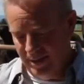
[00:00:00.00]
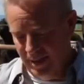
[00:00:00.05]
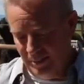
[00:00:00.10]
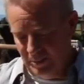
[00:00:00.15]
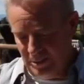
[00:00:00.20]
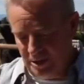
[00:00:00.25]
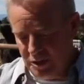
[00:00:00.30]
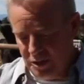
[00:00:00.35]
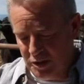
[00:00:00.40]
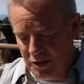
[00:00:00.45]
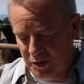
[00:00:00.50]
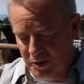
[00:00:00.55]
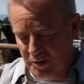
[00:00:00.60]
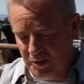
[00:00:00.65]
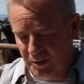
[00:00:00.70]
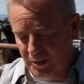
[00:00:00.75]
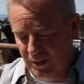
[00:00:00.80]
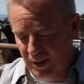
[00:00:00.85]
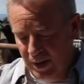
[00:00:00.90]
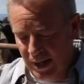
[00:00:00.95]
Number
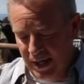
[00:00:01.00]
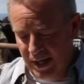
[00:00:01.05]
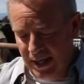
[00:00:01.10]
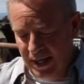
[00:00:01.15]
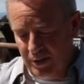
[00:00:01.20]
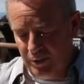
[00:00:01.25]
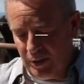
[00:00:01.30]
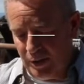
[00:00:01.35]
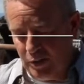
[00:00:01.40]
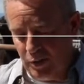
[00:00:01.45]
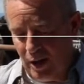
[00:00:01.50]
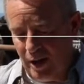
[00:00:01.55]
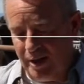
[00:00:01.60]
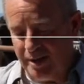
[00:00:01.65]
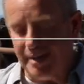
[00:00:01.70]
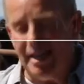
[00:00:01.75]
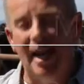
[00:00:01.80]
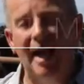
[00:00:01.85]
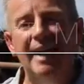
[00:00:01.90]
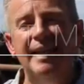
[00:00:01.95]
two, it
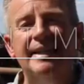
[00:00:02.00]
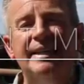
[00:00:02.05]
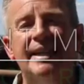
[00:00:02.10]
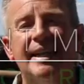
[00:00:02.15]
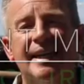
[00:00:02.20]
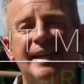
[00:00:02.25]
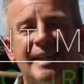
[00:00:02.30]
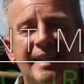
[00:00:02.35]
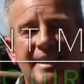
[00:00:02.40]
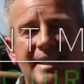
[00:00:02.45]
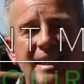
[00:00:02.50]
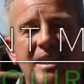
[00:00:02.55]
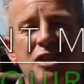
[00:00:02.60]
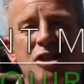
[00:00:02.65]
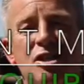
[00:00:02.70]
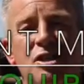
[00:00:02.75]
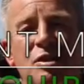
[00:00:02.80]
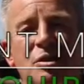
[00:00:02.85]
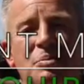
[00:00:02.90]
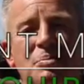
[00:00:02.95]
requires
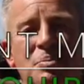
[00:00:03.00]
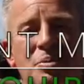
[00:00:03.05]
unconditional